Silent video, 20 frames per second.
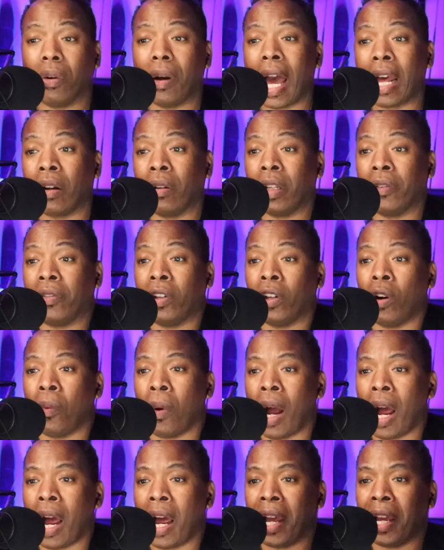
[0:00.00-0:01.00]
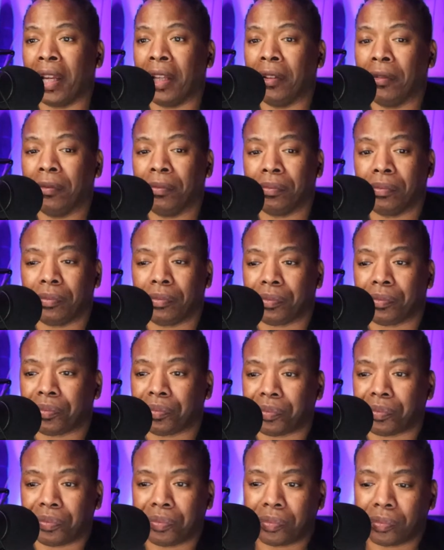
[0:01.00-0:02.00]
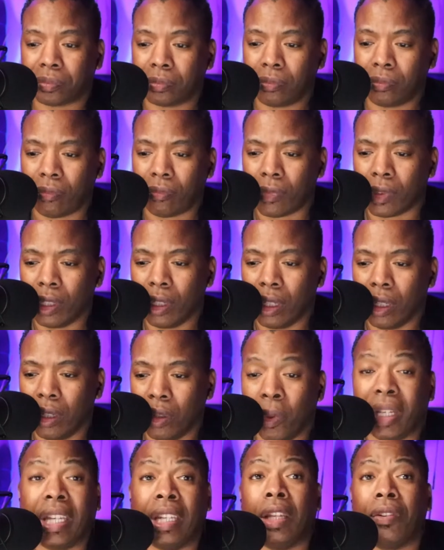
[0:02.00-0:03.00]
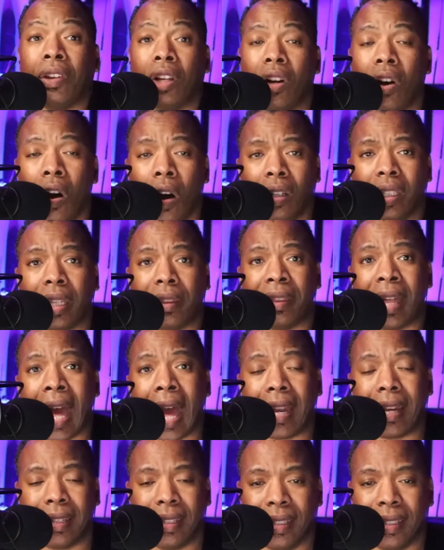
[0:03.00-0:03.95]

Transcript: I don't even know why we can even call it that